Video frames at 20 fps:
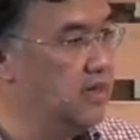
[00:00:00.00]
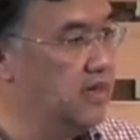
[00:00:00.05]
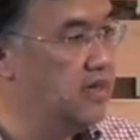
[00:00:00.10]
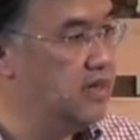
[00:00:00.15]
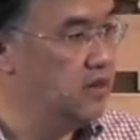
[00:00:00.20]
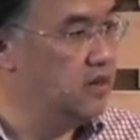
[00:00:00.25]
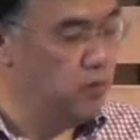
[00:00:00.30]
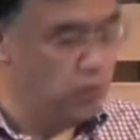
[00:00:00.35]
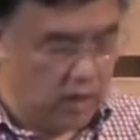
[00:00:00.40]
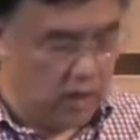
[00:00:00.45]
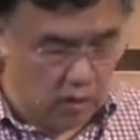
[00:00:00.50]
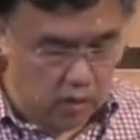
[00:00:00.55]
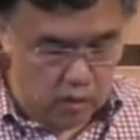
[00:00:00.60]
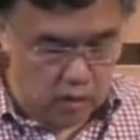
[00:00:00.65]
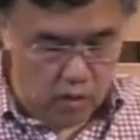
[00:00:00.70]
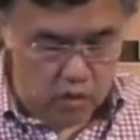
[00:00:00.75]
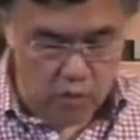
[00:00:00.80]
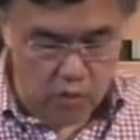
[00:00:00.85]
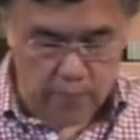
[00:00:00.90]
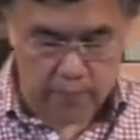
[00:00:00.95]
the real
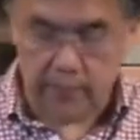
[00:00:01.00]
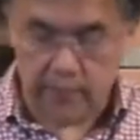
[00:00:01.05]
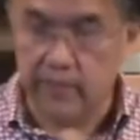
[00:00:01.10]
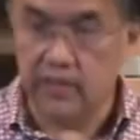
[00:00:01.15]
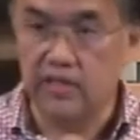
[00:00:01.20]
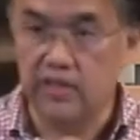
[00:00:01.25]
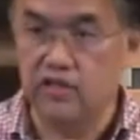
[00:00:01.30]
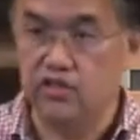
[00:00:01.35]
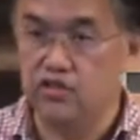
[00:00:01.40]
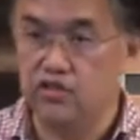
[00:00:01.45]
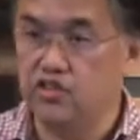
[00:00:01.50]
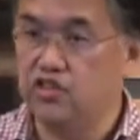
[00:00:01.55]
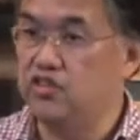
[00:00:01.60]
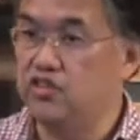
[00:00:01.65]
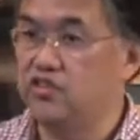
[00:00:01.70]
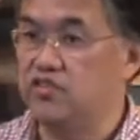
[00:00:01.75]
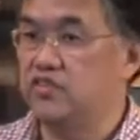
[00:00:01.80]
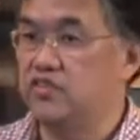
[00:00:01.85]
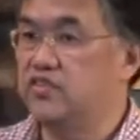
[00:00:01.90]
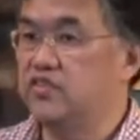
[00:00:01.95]
hope in
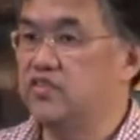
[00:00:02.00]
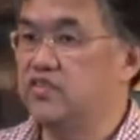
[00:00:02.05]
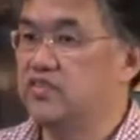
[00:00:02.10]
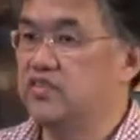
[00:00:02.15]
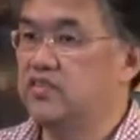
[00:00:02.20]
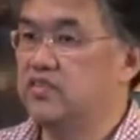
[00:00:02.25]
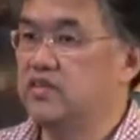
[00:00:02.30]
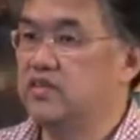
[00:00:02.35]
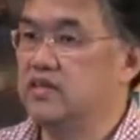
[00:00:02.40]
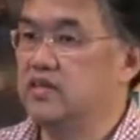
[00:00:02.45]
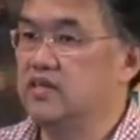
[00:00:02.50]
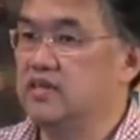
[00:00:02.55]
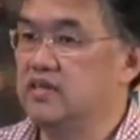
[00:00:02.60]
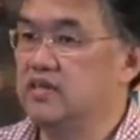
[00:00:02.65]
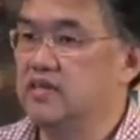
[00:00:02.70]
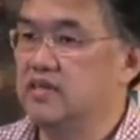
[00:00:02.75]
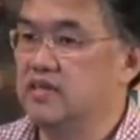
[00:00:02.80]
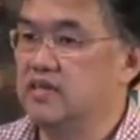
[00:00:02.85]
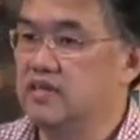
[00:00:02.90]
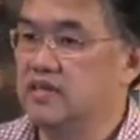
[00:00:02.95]
Jesus.
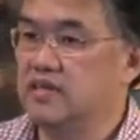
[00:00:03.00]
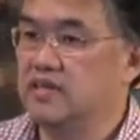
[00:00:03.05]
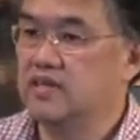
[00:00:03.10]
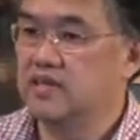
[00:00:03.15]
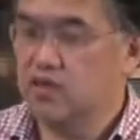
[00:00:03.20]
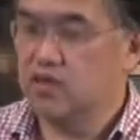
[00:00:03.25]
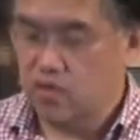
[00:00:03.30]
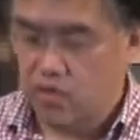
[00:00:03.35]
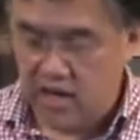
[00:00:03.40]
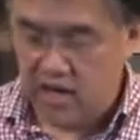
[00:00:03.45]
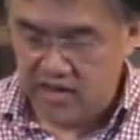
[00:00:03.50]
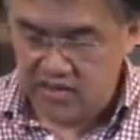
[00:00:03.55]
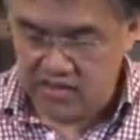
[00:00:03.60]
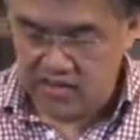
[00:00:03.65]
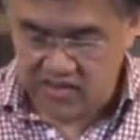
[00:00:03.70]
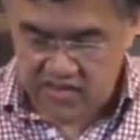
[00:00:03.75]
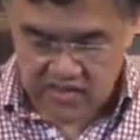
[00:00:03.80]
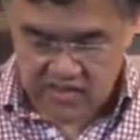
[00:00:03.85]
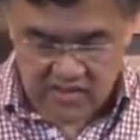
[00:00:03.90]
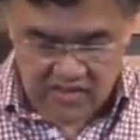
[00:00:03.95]

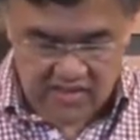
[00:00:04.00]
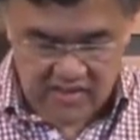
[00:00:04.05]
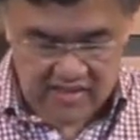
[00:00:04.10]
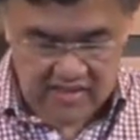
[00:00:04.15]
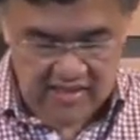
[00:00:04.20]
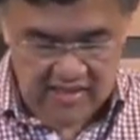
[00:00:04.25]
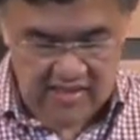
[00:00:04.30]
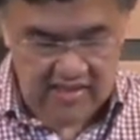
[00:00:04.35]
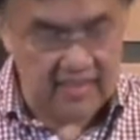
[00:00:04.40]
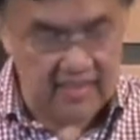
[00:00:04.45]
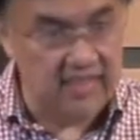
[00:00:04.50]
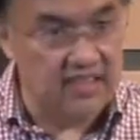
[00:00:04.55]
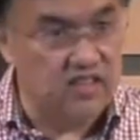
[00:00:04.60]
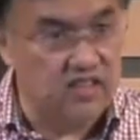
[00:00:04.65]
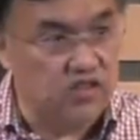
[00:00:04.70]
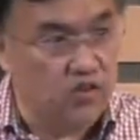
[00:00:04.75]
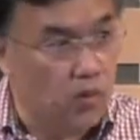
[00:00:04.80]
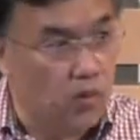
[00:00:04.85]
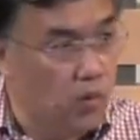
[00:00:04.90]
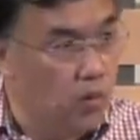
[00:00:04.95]
Christ
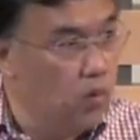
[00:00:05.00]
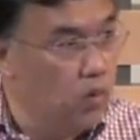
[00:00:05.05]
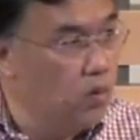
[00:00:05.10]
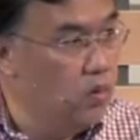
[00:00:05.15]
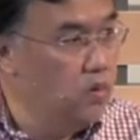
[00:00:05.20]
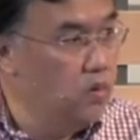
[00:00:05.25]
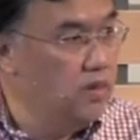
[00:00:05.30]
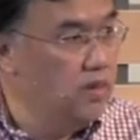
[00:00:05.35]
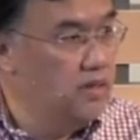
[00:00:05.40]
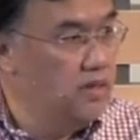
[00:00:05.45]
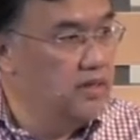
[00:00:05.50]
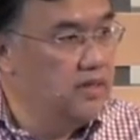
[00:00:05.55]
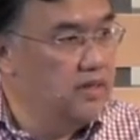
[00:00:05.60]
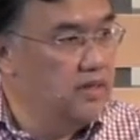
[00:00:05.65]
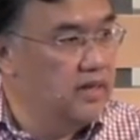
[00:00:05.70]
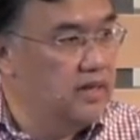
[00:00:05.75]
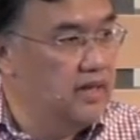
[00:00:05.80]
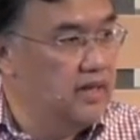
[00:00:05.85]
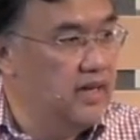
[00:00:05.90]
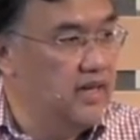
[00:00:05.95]
is all
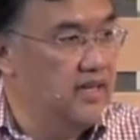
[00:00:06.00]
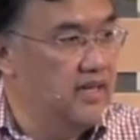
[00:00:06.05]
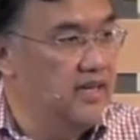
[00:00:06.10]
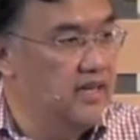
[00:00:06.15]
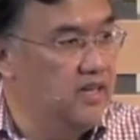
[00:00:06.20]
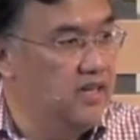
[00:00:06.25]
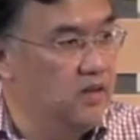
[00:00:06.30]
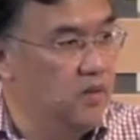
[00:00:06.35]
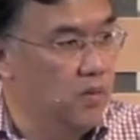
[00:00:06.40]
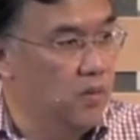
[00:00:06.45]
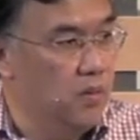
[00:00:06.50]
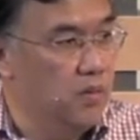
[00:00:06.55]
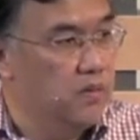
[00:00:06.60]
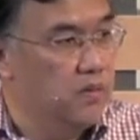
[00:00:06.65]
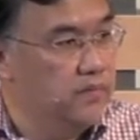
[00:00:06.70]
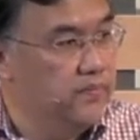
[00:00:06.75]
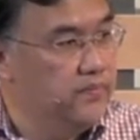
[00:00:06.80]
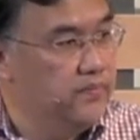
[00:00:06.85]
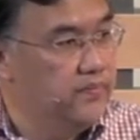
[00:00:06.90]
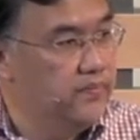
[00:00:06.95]
and in all.
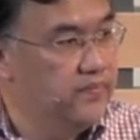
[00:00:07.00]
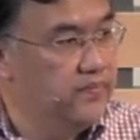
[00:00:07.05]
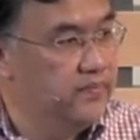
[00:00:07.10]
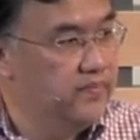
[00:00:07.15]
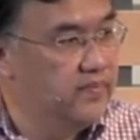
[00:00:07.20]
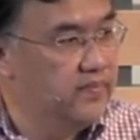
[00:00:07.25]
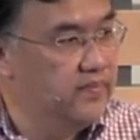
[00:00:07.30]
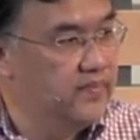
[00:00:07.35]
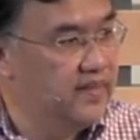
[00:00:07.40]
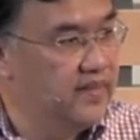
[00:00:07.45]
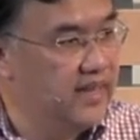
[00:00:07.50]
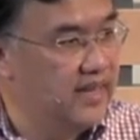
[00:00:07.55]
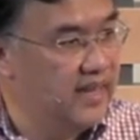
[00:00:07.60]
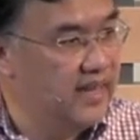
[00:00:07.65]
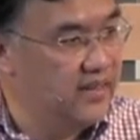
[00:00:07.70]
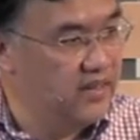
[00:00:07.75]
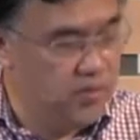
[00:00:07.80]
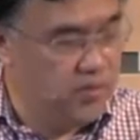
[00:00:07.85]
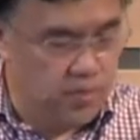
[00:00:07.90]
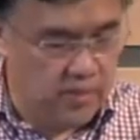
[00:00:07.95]

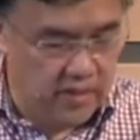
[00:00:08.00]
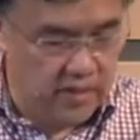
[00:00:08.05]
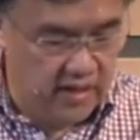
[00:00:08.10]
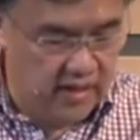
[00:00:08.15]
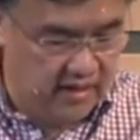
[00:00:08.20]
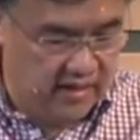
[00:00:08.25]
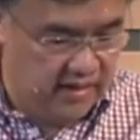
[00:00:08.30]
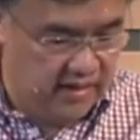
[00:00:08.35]
Let us pray.